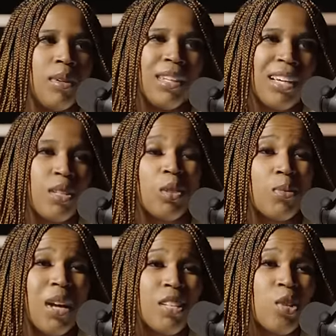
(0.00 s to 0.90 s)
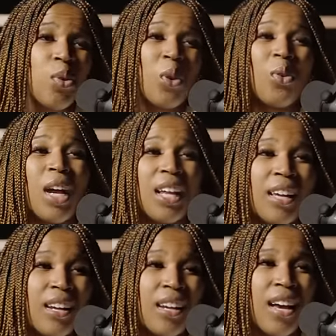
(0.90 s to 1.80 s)
And like social media, I still
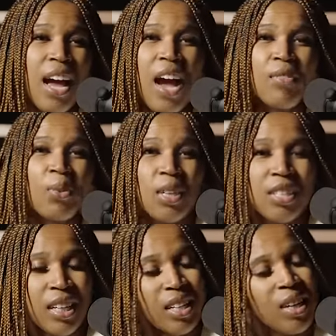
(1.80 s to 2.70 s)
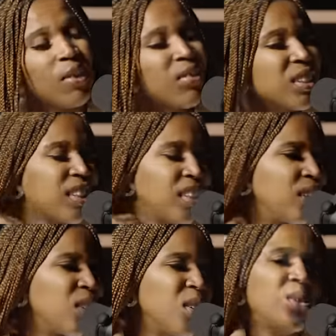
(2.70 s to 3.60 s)
regretted afterwards, like, dang, why was I
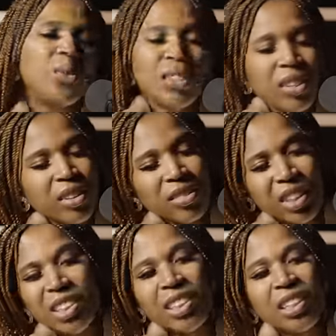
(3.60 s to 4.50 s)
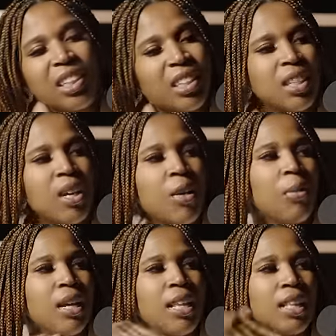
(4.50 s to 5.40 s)
telling the whole world? When, uh, you know,
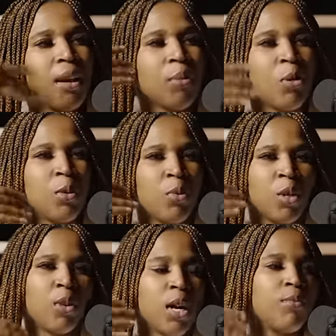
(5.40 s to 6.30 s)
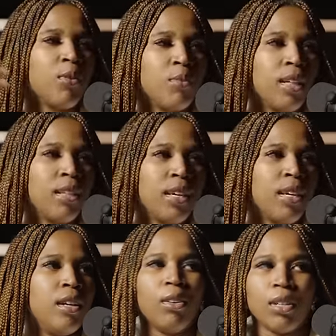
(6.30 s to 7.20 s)
but in that moment when you come from
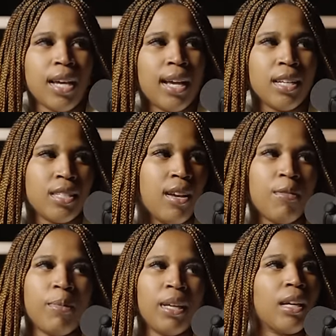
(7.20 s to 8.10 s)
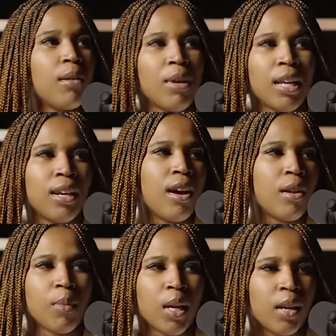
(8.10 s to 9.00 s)
nothing, you're excited to tell everybody, like, I made it out, I
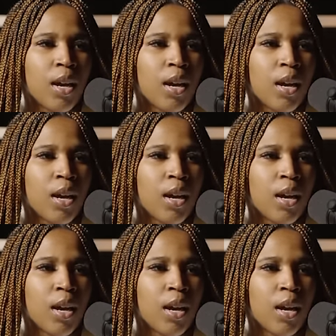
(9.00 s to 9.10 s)
made it